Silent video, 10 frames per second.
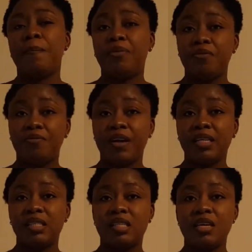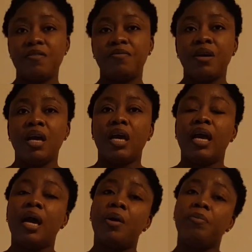preventive
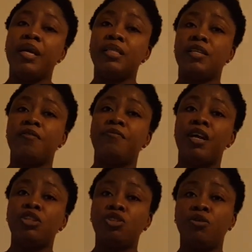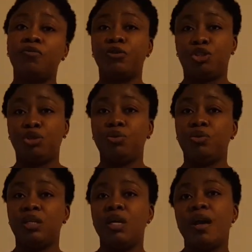intervention for
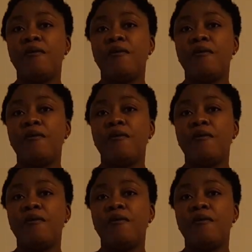children.